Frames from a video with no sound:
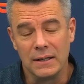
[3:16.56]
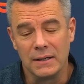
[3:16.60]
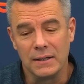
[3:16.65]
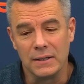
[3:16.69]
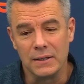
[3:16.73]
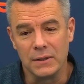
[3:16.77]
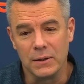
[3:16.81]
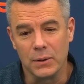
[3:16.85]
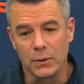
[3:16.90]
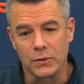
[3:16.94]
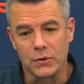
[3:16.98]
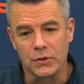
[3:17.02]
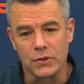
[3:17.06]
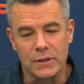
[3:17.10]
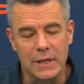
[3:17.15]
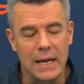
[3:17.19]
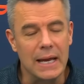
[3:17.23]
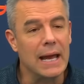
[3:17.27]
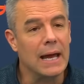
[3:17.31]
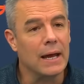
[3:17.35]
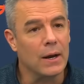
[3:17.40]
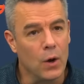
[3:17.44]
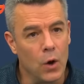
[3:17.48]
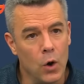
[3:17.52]
you know,
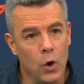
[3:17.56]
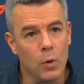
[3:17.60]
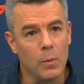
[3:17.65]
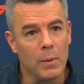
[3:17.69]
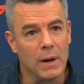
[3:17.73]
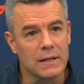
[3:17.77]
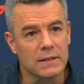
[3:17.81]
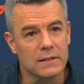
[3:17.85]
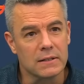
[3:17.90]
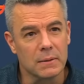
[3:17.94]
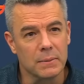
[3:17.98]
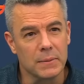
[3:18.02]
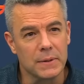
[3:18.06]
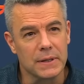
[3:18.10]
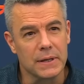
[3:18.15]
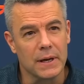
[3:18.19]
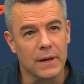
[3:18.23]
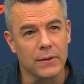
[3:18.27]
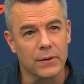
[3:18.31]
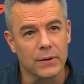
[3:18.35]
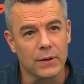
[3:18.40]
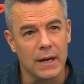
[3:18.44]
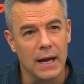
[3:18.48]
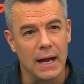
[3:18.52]
stay at home on some of the
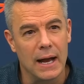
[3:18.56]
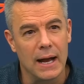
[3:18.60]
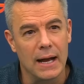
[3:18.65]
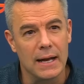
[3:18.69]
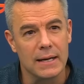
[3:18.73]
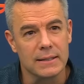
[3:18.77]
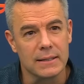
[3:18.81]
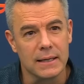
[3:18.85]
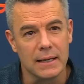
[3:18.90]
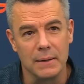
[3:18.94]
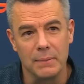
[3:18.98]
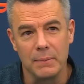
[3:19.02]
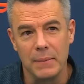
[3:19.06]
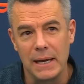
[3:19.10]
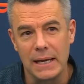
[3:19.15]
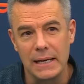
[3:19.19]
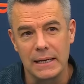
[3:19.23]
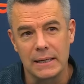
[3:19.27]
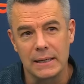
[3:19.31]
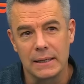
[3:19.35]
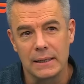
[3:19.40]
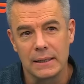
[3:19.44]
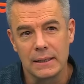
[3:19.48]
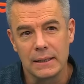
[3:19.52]
other guys and
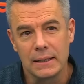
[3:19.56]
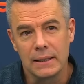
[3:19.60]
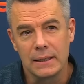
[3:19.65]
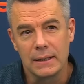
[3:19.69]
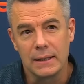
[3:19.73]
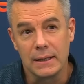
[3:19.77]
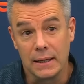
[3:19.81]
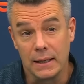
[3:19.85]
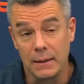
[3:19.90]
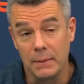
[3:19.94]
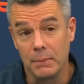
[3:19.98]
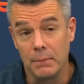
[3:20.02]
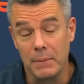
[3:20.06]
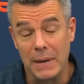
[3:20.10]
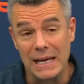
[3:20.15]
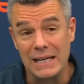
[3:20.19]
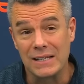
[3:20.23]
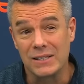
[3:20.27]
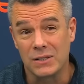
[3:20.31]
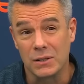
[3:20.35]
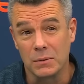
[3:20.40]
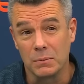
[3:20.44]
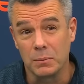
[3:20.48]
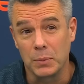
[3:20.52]
make him
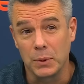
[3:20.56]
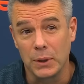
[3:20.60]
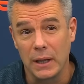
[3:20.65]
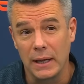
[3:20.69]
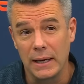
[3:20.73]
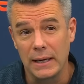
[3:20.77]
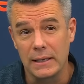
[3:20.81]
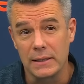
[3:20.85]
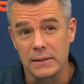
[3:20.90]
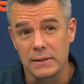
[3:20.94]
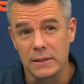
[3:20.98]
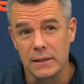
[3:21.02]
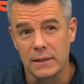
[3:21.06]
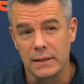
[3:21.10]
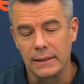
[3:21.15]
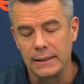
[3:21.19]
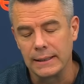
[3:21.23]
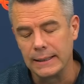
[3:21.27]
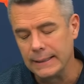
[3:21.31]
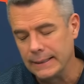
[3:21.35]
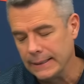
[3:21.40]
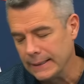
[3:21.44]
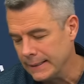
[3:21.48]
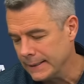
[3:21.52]
make some plays, and
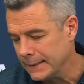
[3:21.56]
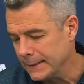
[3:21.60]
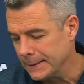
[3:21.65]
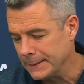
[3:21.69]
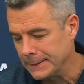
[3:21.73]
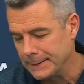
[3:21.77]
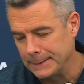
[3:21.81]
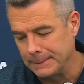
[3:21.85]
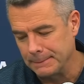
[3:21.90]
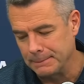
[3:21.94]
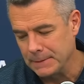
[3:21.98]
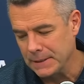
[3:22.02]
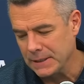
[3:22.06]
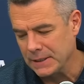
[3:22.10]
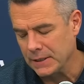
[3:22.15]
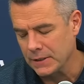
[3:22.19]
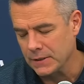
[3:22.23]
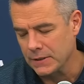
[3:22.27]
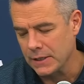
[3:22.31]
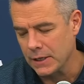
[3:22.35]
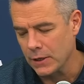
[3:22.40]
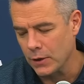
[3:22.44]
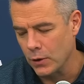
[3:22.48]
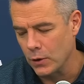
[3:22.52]
um,
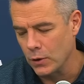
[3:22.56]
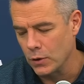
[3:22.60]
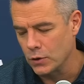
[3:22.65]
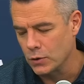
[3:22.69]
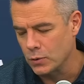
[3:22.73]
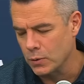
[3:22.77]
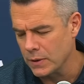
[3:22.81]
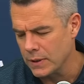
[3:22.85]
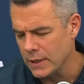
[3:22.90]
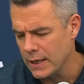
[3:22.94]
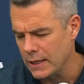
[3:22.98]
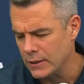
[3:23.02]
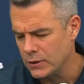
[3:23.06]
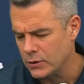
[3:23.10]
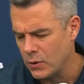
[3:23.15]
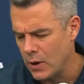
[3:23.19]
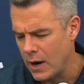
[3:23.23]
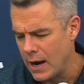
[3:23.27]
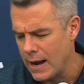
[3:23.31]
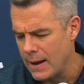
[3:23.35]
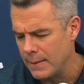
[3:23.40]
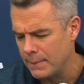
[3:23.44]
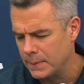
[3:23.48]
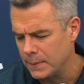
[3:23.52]
because they hurt us with that
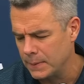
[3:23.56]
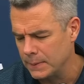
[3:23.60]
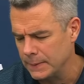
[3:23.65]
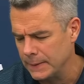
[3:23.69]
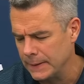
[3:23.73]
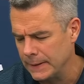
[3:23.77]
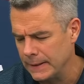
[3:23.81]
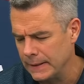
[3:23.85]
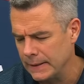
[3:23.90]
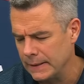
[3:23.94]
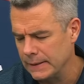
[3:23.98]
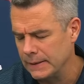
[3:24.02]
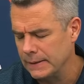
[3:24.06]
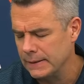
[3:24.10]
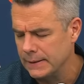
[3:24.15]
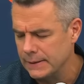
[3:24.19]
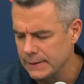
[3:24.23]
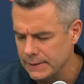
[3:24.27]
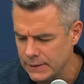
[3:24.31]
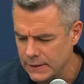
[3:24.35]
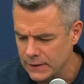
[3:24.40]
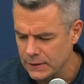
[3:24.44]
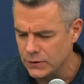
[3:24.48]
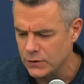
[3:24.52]
trap, and
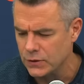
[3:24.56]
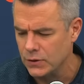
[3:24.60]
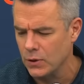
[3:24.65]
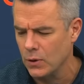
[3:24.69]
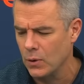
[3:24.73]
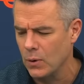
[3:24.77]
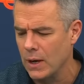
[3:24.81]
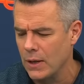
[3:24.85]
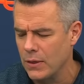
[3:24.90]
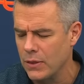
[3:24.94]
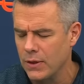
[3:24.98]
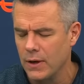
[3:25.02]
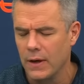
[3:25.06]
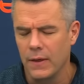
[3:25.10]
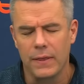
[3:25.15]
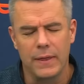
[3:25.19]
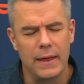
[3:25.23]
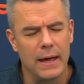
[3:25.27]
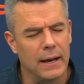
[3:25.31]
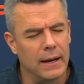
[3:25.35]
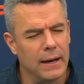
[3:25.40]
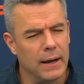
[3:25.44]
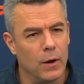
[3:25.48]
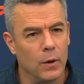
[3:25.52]
and so I thought
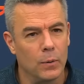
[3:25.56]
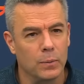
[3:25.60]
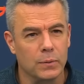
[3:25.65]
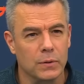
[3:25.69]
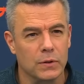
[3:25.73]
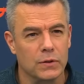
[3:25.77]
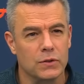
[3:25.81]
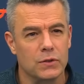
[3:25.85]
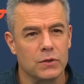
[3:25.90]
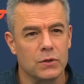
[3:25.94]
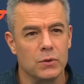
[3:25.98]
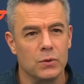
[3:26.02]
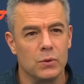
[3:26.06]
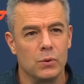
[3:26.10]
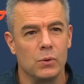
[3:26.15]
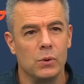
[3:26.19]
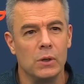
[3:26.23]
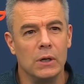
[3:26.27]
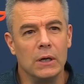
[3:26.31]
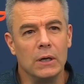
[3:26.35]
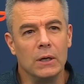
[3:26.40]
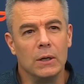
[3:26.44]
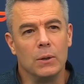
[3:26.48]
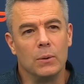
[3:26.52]
that helped us too
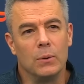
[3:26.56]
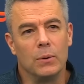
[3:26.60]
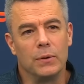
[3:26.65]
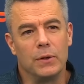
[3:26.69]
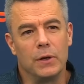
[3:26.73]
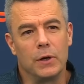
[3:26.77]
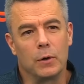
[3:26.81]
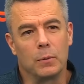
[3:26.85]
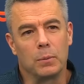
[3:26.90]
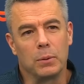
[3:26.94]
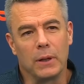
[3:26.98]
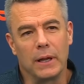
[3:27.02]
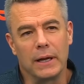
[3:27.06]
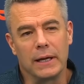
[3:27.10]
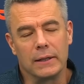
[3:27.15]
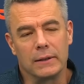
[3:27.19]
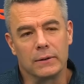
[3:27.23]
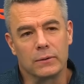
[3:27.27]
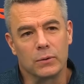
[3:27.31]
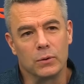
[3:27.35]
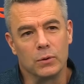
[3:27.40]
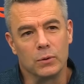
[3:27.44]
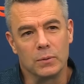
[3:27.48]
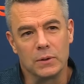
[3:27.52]
when they were playing
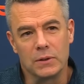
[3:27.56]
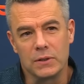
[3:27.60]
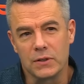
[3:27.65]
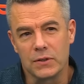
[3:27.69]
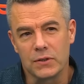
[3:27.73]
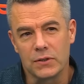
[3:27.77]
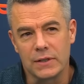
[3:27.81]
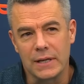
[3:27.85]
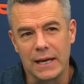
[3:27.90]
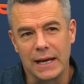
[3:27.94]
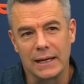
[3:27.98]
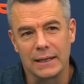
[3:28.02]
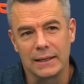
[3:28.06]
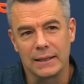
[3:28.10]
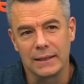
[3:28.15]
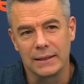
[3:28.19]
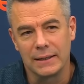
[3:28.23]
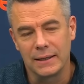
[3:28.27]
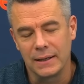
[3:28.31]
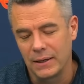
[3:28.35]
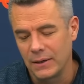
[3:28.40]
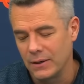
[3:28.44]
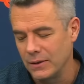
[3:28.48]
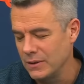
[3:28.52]
through him to just stand
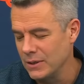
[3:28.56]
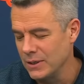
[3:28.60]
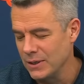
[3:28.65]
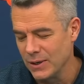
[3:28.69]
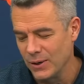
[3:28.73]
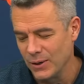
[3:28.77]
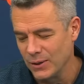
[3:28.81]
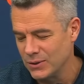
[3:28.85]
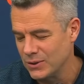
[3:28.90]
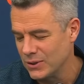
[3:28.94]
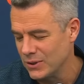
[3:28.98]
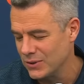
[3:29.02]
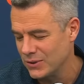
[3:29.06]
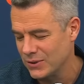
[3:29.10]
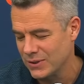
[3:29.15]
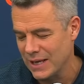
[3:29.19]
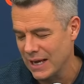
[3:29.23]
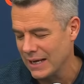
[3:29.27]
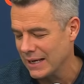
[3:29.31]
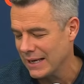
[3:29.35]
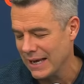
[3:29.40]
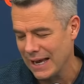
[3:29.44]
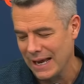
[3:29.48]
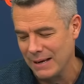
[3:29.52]
in there, and you know, it's just
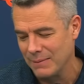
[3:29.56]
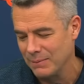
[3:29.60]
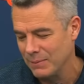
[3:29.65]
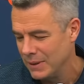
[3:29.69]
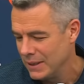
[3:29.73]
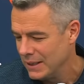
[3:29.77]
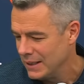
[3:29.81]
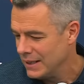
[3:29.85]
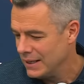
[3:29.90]
that game.